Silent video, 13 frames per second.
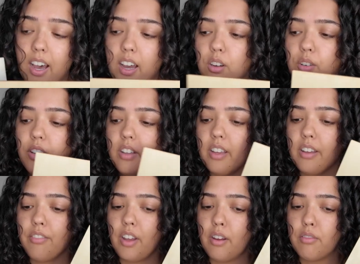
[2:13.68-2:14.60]
I don't think
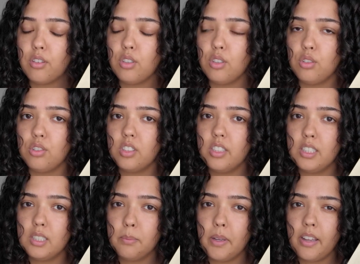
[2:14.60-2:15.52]
I've ever used
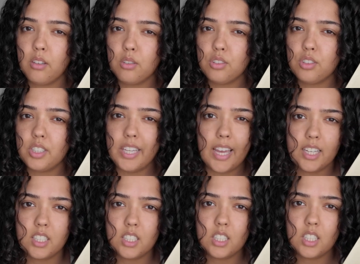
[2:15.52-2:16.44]
these panels
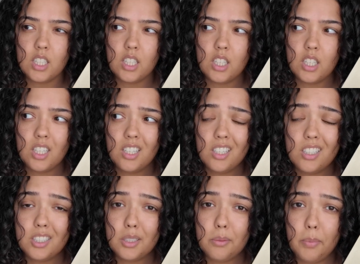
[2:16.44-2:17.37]
yet
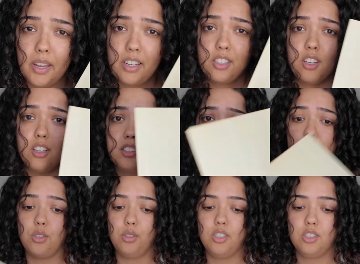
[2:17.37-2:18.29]
to paint on,
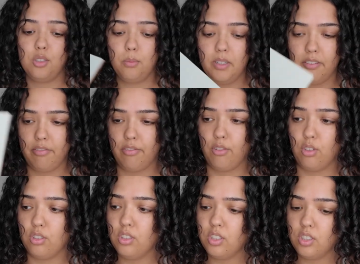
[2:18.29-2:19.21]
so this will be a
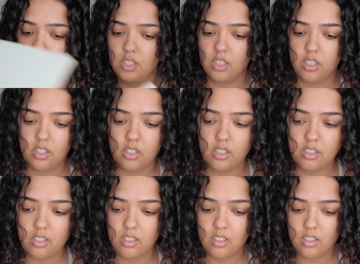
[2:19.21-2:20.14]
first.
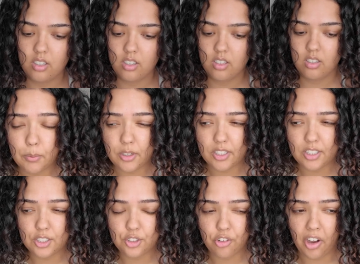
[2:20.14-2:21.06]
I'm going
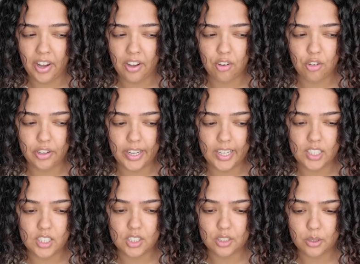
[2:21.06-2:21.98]
to try and
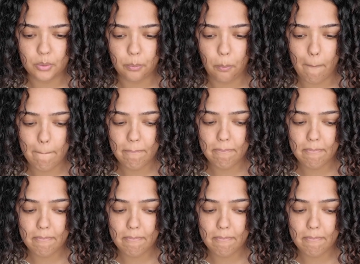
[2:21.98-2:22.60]
create some